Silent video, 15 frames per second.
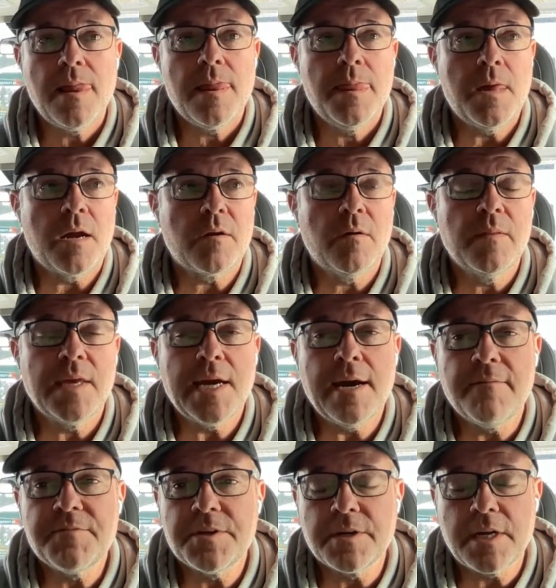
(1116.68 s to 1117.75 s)
not only
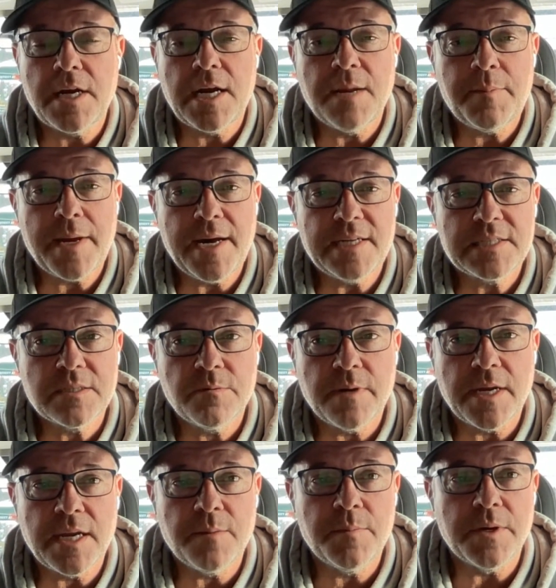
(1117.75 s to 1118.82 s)
after Kai passed
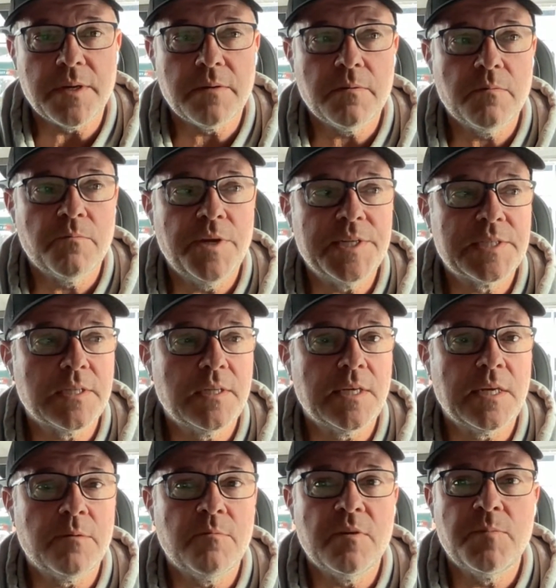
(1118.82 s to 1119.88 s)
away, but
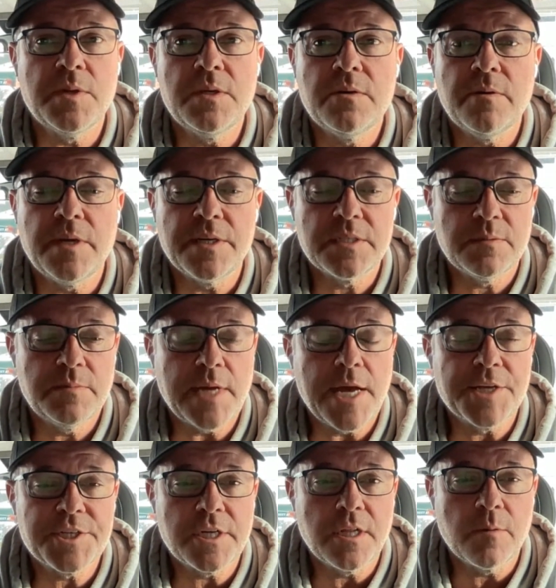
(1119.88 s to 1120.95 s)
recently we've been doing some
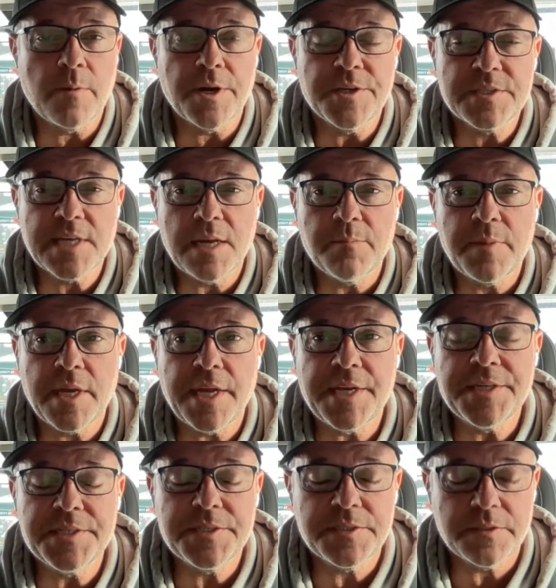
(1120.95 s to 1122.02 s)
national awareness
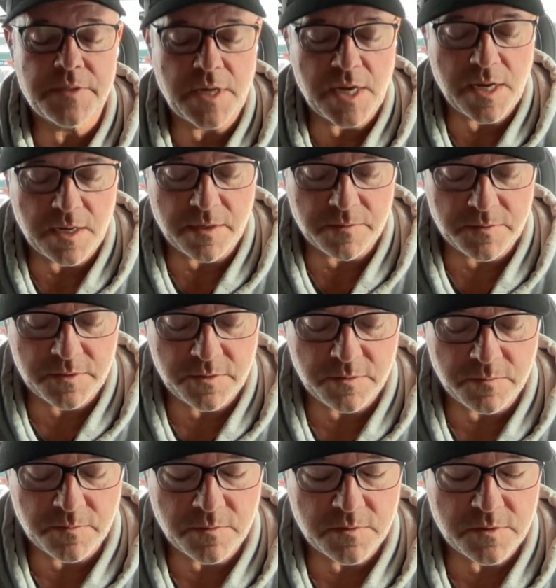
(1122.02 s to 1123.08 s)
campaigns
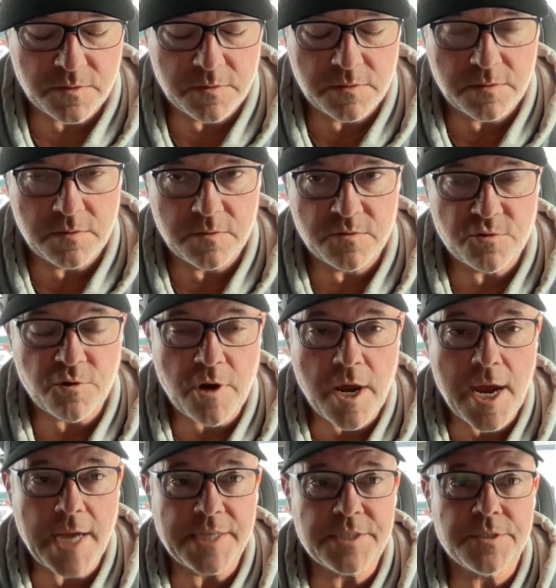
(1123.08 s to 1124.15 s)
to
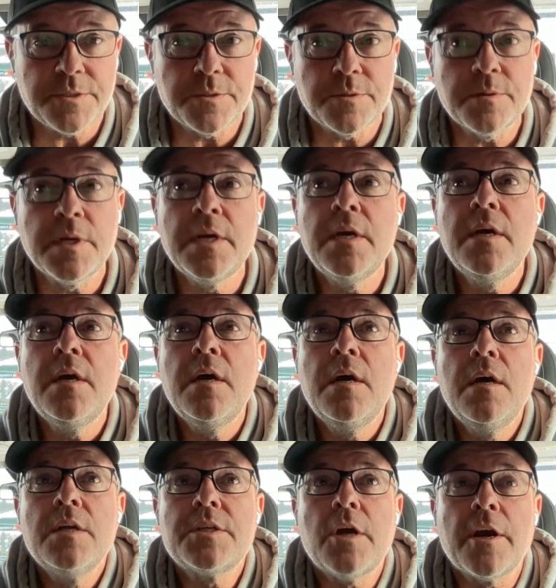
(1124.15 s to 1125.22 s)
try to
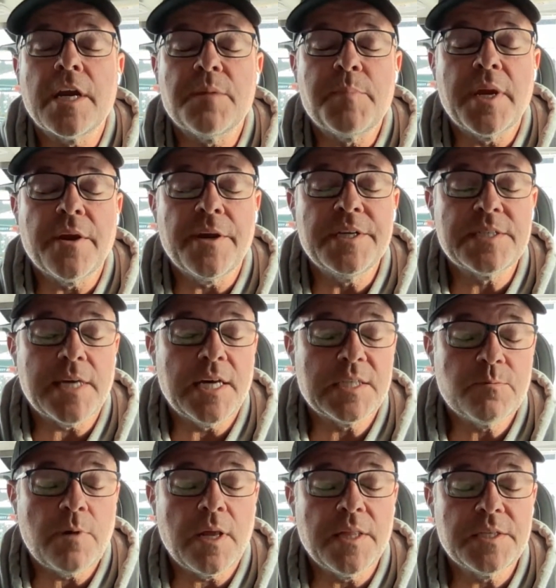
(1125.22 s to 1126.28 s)
target parents
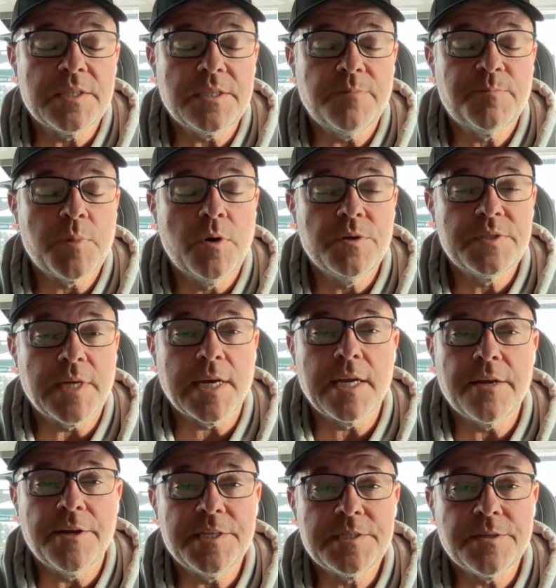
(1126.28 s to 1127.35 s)
as well as
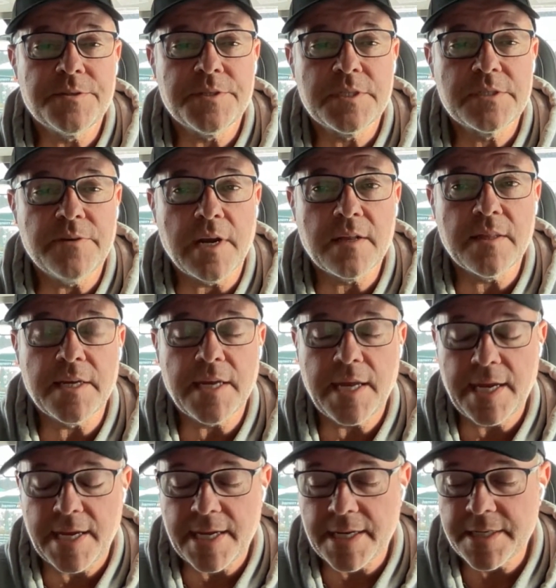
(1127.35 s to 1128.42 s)
post-secondary students directly.
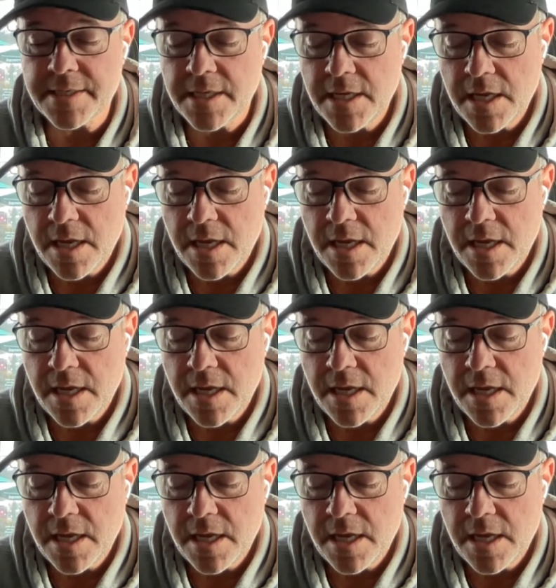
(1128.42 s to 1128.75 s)
And